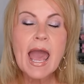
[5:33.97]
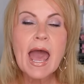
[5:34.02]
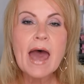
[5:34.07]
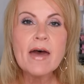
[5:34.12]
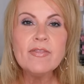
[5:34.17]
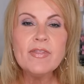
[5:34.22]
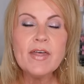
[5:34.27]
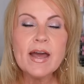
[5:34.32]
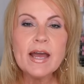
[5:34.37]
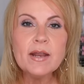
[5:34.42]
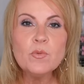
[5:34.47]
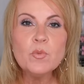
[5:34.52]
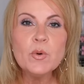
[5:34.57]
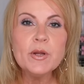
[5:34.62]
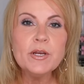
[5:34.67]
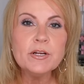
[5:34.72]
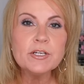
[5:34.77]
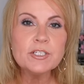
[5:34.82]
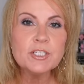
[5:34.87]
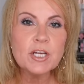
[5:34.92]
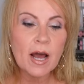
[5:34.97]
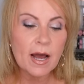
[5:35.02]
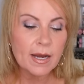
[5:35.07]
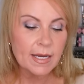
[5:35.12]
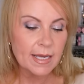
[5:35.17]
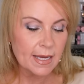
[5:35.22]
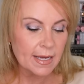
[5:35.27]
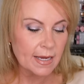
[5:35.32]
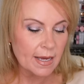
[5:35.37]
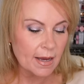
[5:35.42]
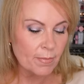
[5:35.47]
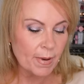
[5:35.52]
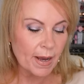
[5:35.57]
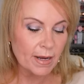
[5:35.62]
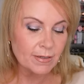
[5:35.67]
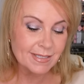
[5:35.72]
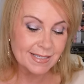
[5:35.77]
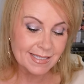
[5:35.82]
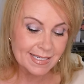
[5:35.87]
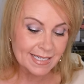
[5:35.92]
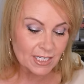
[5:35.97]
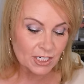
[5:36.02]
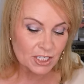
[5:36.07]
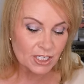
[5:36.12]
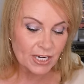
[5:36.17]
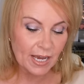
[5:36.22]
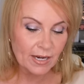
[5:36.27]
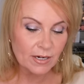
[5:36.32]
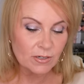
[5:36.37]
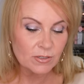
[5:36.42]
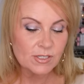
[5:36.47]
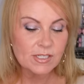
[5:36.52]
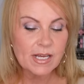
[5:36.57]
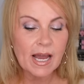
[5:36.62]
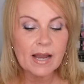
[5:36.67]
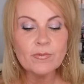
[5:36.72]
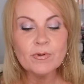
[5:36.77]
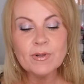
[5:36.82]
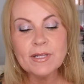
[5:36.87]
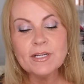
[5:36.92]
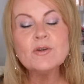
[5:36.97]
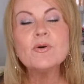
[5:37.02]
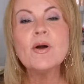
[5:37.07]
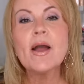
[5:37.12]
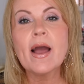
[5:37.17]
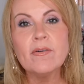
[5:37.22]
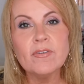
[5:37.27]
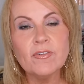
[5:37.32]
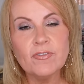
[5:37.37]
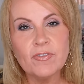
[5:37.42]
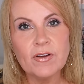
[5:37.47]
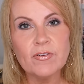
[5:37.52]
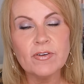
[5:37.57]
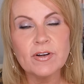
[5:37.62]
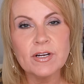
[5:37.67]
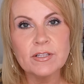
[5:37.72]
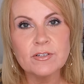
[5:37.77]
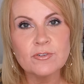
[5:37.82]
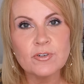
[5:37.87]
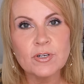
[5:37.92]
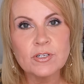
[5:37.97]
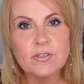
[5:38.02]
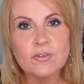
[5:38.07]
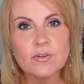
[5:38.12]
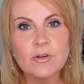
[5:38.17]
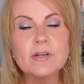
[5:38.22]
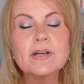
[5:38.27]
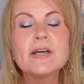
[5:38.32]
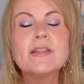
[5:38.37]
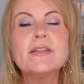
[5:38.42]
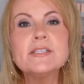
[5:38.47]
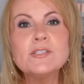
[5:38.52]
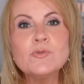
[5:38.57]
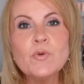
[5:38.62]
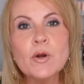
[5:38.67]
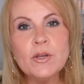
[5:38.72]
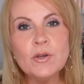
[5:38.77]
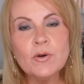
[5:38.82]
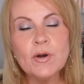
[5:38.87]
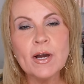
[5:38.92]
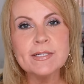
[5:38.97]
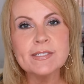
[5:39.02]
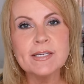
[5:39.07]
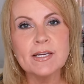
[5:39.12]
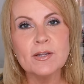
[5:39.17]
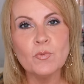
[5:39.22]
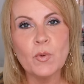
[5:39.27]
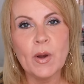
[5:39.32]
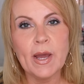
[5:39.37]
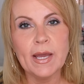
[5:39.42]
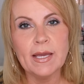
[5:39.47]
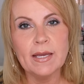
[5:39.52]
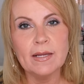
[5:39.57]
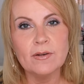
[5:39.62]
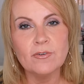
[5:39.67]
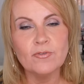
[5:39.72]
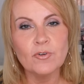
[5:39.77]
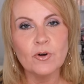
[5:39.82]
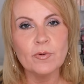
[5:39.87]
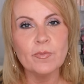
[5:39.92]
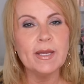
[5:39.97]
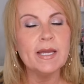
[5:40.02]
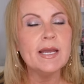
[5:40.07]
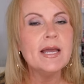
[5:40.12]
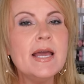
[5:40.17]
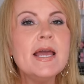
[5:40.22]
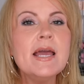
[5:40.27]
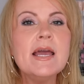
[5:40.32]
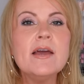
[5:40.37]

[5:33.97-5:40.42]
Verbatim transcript: And then when you're talking about stick shadows, I really don't have a favorite at the drugstore. This is where you guys can weigh in for me.